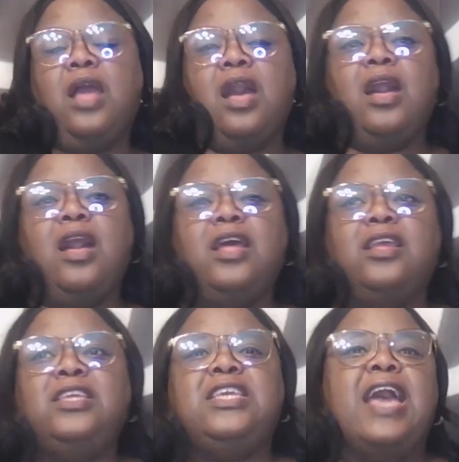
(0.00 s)
or
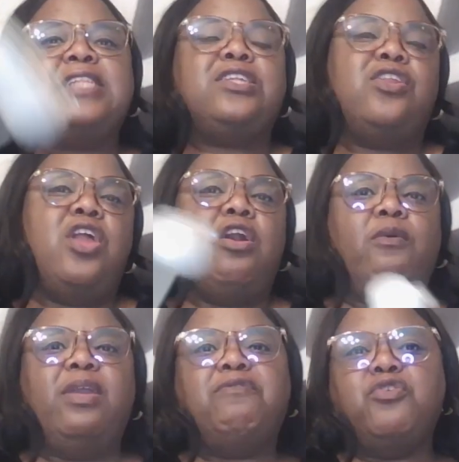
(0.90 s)

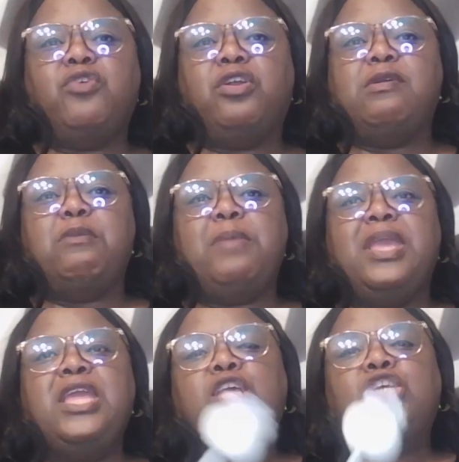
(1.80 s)
no, if you agree with me.
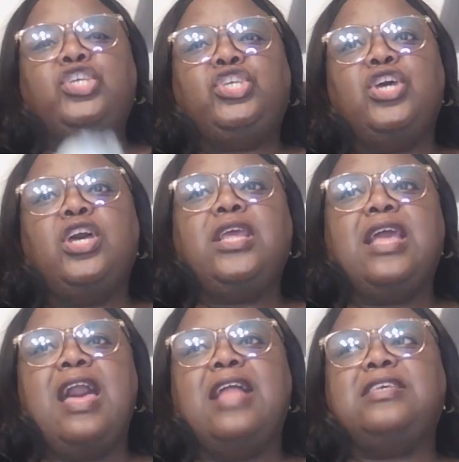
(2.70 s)
Should
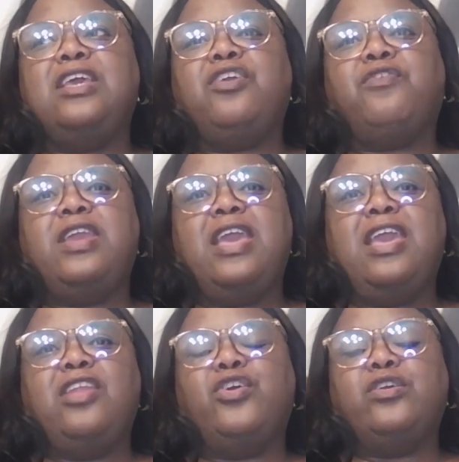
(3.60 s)
content
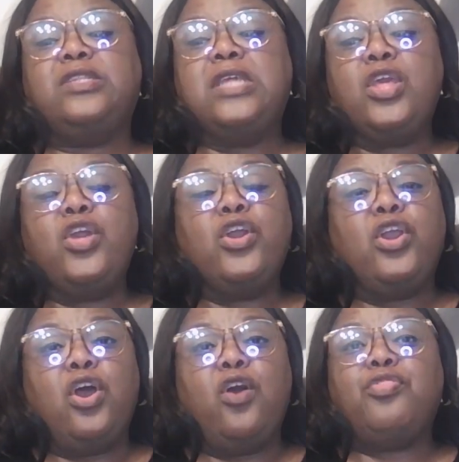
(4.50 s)
creators
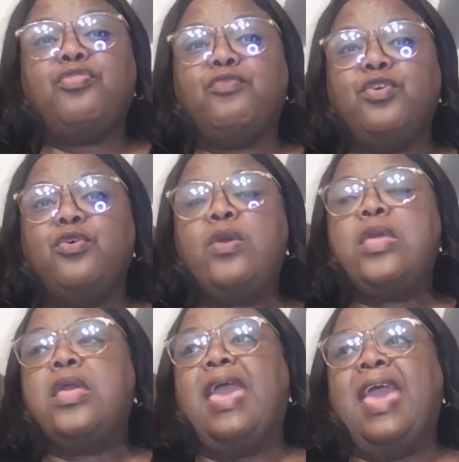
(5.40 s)
go through
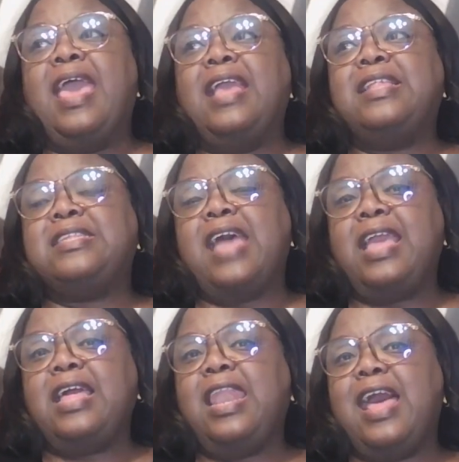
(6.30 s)
a
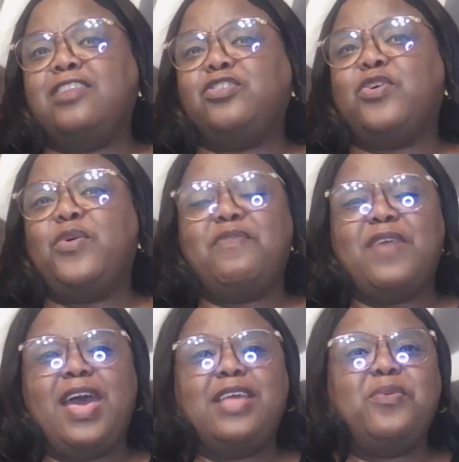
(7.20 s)
psychological
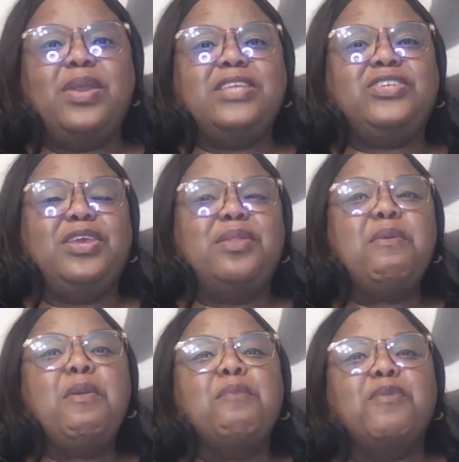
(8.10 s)
evaluation
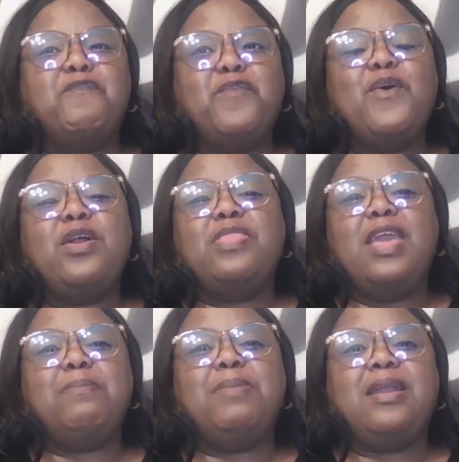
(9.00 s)
before
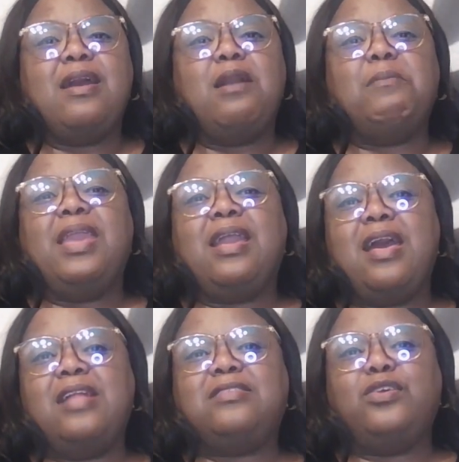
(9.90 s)
they become a
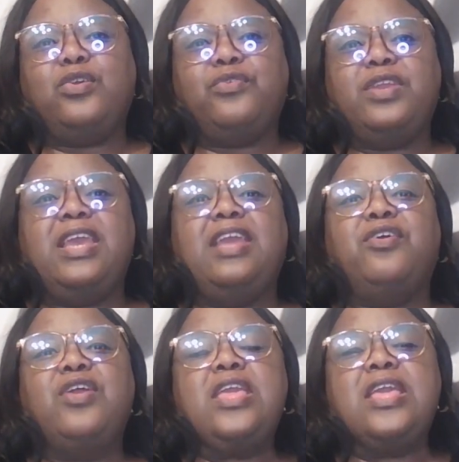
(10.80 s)
content
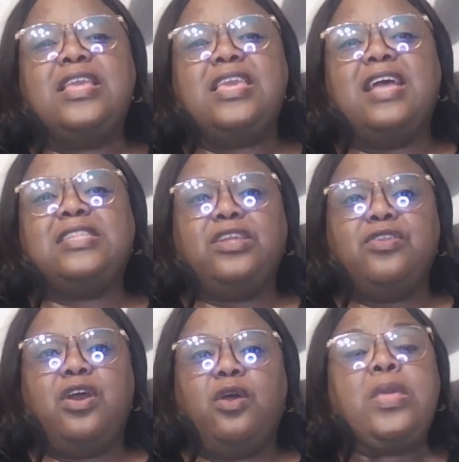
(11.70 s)
creator? Yes or
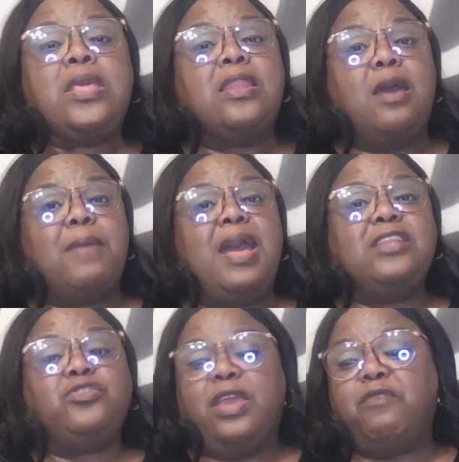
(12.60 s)
no? Now,
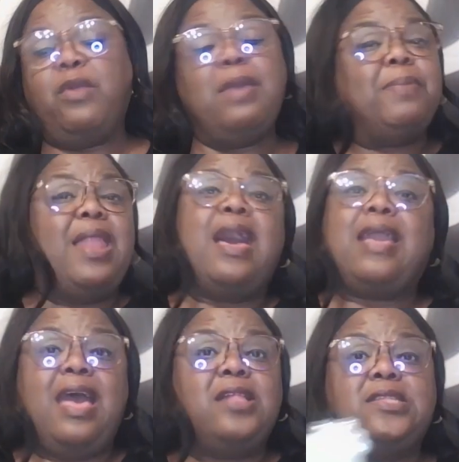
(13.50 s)
mind you, if we block
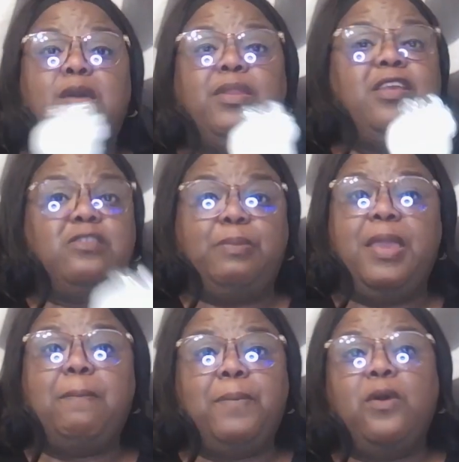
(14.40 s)
out some of these
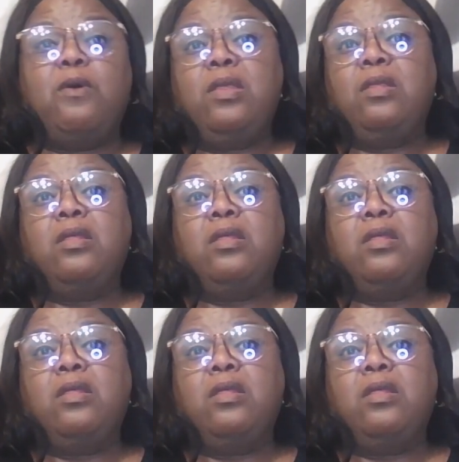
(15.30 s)
people,